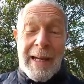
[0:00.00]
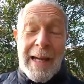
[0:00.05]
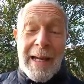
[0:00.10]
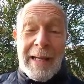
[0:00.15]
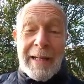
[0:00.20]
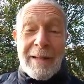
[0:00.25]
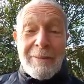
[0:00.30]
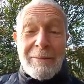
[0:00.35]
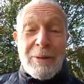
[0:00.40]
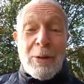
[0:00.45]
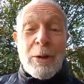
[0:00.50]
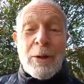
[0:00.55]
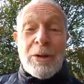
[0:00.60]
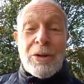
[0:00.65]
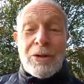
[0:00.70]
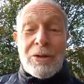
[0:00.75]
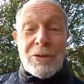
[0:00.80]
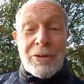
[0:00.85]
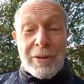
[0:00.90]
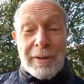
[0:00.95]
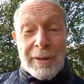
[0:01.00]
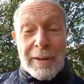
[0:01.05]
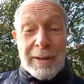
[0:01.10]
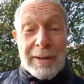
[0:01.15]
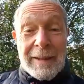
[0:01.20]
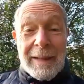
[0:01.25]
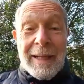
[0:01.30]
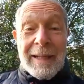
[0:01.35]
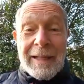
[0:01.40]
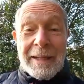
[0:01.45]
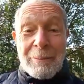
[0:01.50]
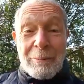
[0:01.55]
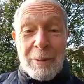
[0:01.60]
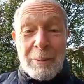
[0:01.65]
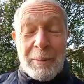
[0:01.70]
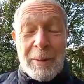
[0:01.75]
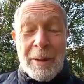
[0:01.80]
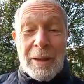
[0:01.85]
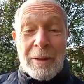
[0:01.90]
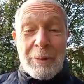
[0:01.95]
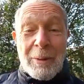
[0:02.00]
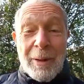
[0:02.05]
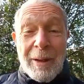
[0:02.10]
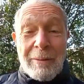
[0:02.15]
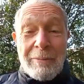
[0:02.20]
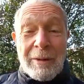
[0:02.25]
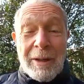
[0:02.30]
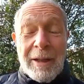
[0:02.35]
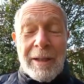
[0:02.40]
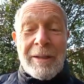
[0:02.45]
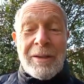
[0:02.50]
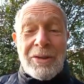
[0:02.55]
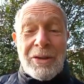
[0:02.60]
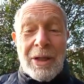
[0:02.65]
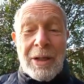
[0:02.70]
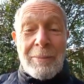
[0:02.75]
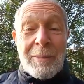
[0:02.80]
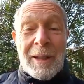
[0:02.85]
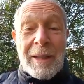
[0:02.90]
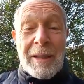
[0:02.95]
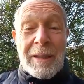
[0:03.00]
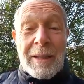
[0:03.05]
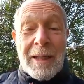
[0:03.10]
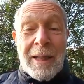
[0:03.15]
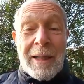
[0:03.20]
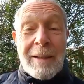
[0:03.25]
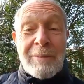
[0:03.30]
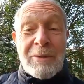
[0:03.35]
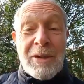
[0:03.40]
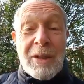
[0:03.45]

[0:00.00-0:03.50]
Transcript: And of course, I can repeat what I've again said many times,